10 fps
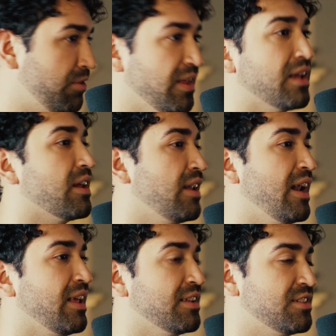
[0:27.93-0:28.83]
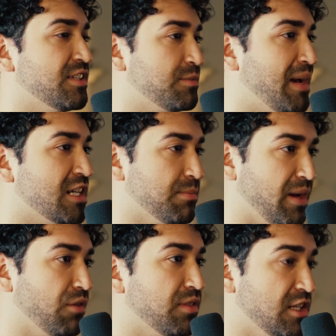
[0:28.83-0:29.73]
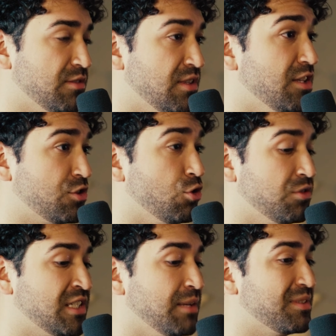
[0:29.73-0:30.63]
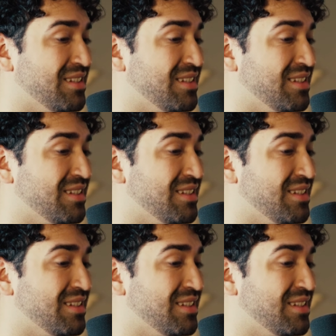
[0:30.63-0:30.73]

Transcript: thinking heading into this match about these two teams